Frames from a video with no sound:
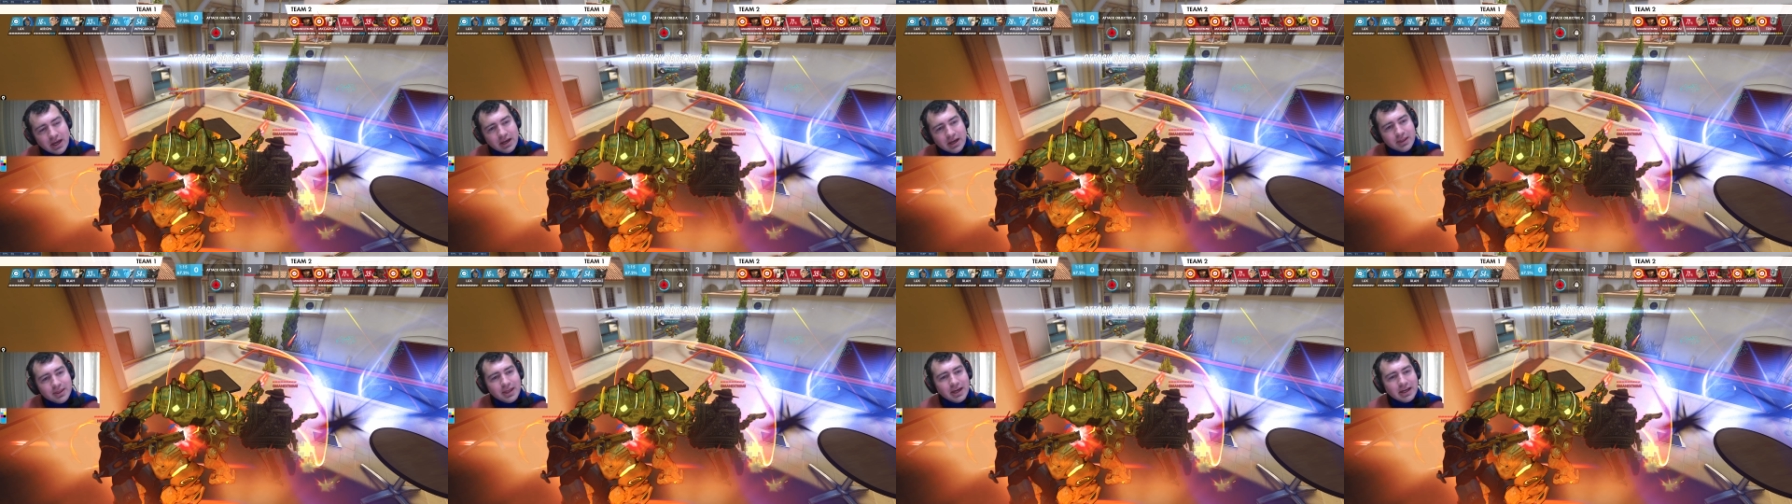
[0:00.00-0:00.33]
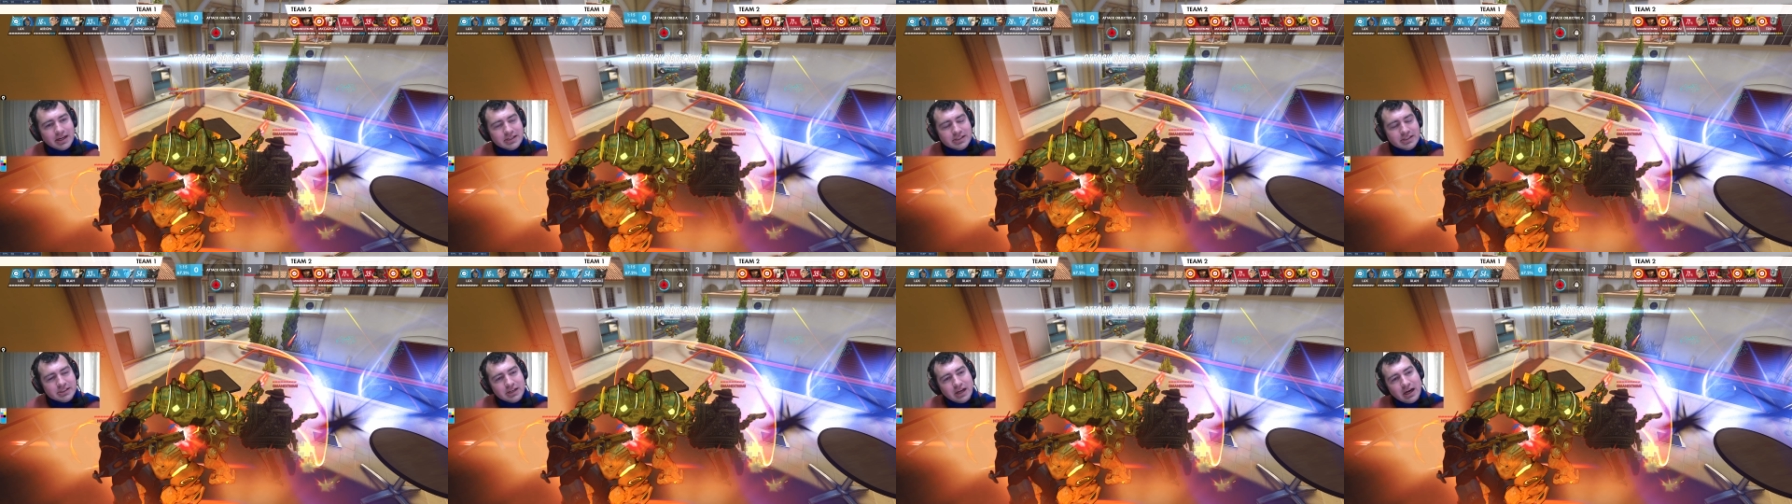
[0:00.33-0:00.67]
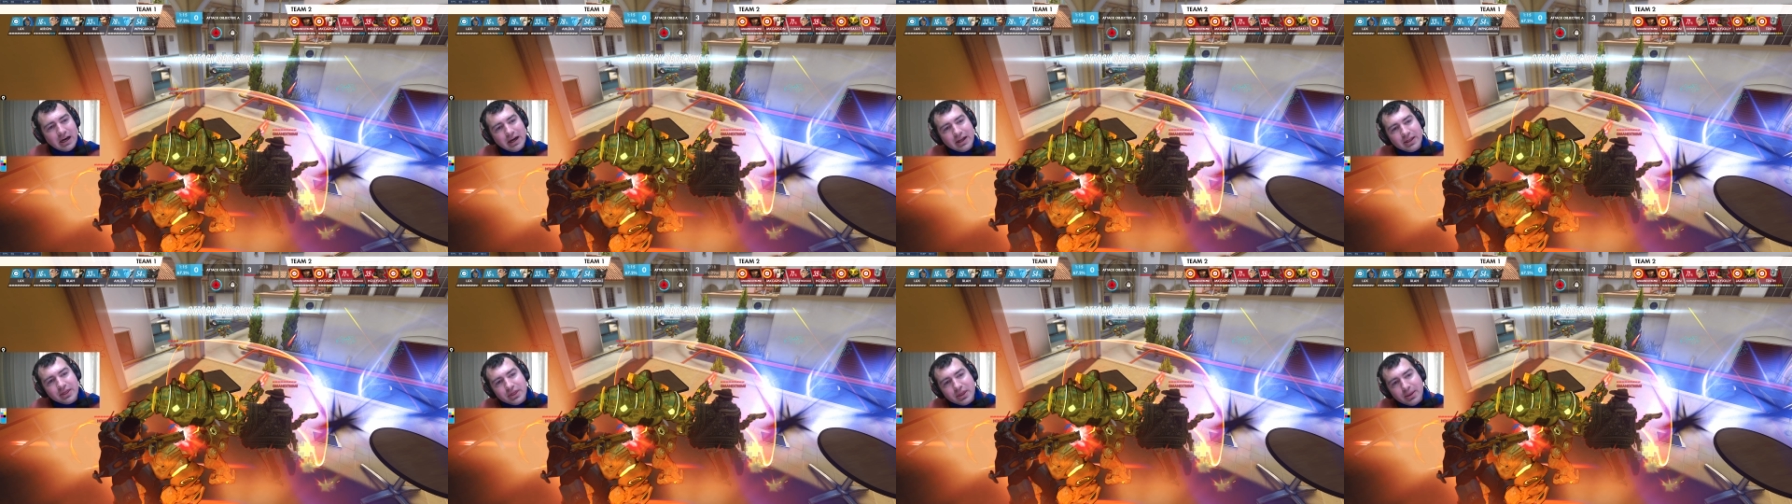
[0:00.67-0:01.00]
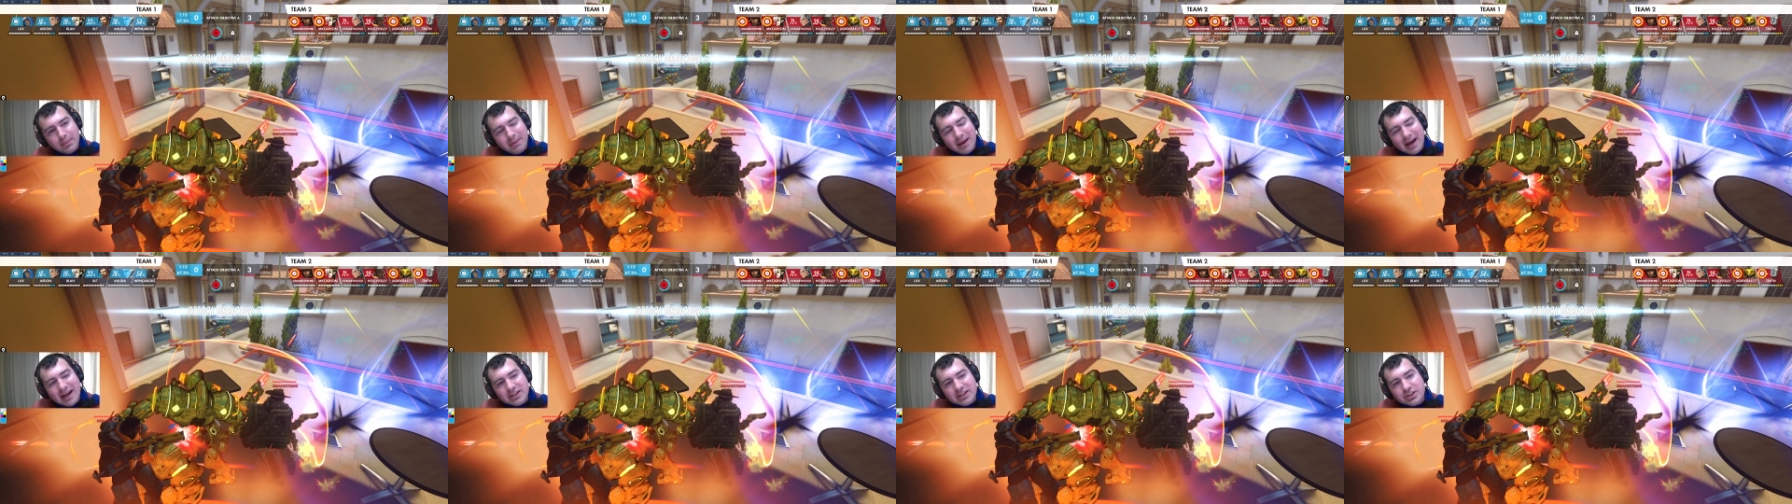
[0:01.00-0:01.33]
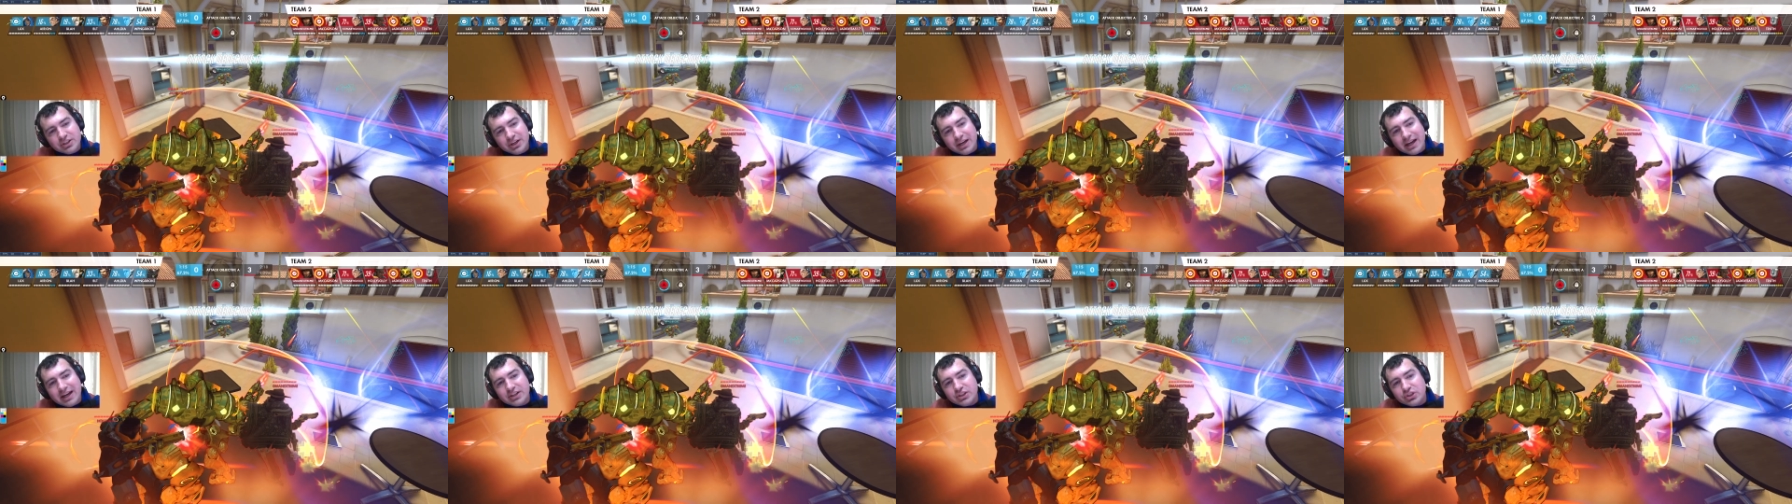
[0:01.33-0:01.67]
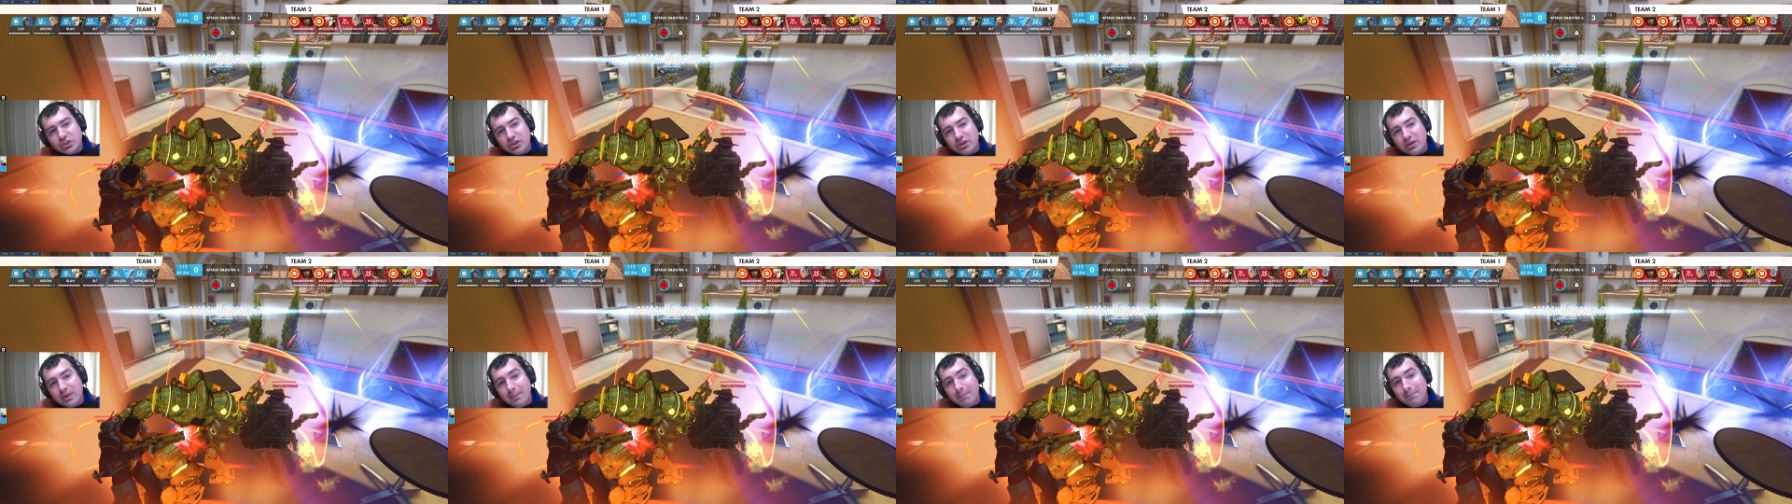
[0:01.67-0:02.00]
That is not the Bastion
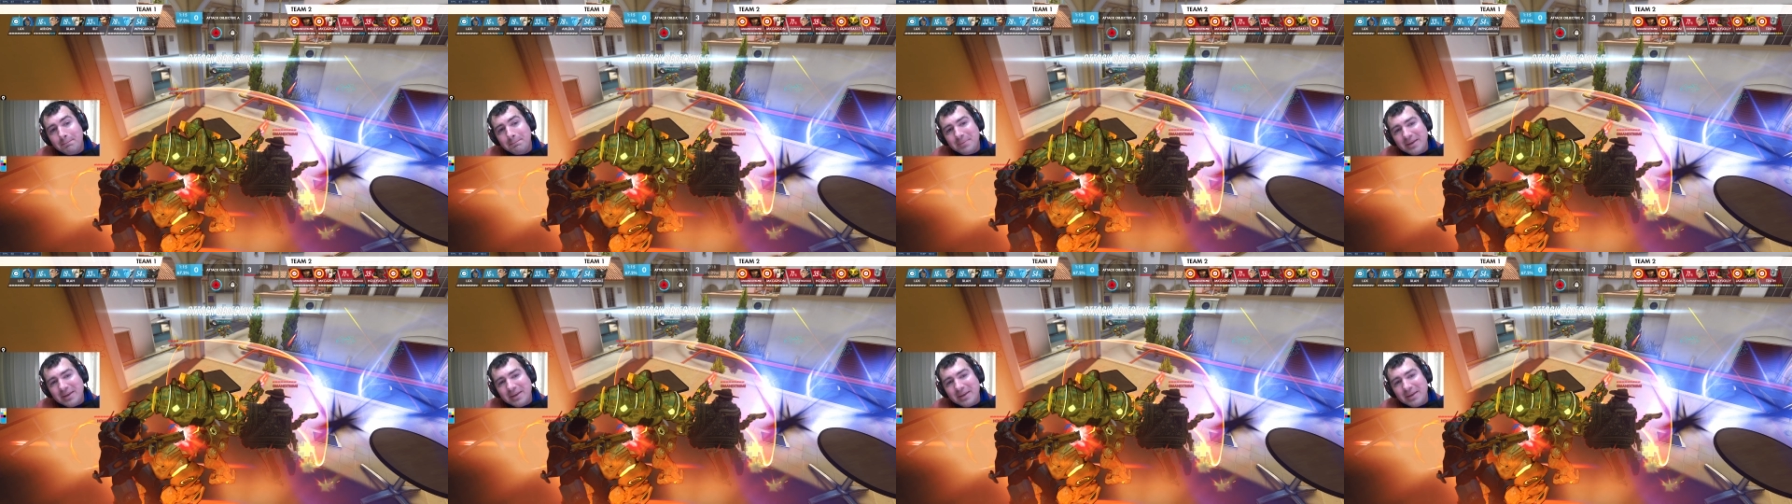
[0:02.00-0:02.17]
actually